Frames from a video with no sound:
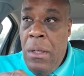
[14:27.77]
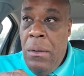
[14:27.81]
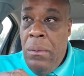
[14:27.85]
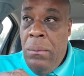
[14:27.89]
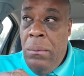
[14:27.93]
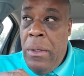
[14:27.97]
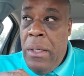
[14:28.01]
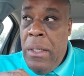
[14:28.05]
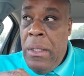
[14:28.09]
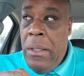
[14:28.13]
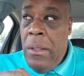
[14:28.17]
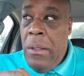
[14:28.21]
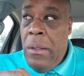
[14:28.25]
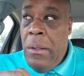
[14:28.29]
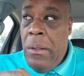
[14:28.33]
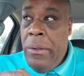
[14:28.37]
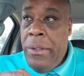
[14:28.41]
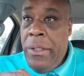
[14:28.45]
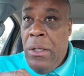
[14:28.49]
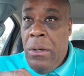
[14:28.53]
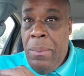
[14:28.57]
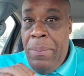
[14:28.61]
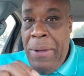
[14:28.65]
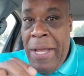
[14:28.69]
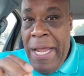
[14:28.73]
Well,
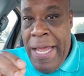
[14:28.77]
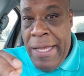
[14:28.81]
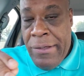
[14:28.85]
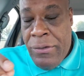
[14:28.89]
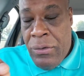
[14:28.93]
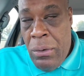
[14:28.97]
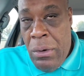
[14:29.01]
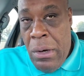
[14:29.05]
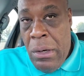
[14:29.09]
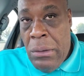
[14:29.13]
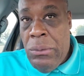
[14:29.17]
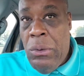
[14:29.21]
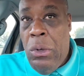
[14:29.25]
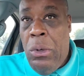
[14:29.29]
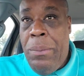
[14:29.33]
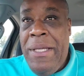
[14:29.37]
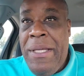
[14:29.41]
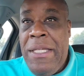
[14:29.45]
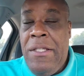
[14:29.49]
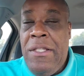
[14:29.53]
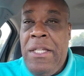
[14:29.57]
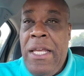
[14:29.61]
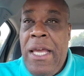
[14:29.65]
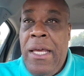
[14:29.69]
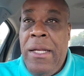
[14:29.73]
your password will be
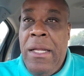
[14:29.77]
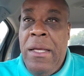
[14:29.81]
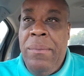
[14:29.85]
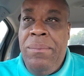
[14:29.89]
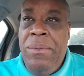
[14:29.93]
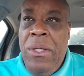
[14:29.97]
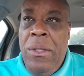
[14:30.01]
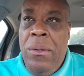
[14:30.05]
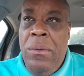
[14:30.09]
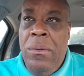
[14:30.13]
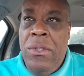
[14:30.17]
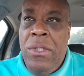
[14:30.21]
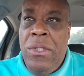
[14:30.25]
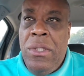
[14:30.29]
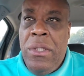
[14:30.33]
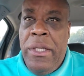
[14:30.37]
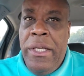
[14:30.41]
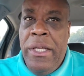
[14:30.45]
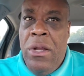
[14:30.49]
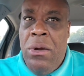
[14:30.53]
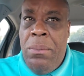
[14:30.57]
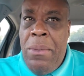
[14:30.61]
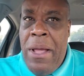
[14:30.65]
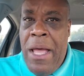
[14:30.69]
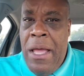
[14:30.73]
set up. Usually,
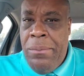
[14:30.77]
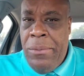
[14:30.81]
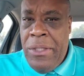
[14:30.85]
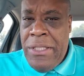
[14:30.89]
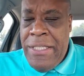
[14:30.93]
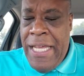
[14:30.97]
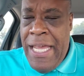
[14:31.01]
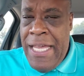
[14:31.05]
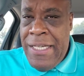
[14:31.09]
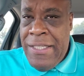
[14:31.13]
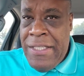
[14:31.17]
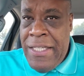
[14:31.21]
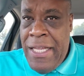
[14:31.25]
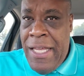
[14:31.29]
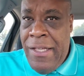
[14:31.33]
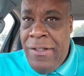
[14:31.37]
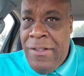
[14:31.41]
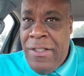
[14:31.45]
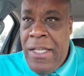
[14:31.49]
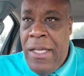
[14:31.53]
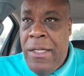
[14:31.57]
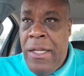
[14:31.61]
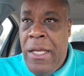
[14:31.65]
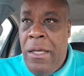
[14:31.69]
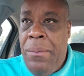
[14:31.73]
your mom or dad sets
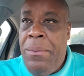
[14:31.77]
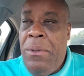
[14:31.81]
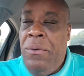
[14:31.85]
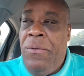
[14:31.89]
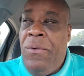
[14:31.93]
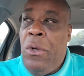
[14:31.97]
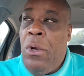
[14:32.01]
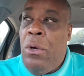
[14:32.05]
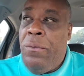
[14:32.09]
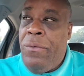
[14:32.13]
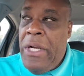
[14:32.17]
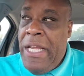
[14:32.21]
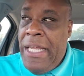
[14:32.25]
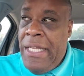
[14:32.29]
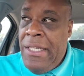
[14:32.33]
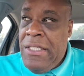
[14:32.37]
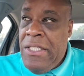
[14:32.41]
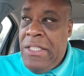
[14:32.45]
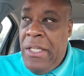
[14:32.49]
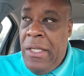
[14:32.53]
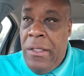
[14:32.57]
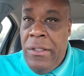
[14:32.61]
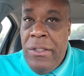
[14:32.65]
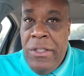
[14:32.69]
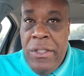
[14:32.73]
that up. If you're over
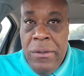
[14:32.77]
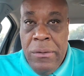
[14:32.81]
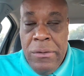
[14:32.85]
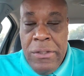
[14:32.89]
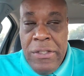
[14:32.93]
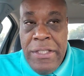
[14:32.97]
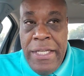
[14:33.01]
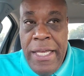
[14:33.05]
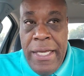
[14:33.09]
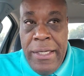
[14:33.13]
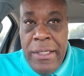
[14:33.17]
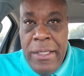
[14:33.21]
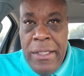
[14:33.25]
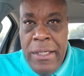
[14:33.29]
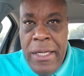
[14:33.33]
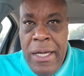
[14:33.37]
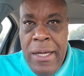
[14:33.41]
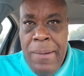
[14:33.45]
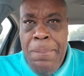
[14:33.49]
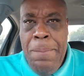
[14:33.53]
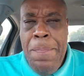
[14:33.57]
18, you'll set it up.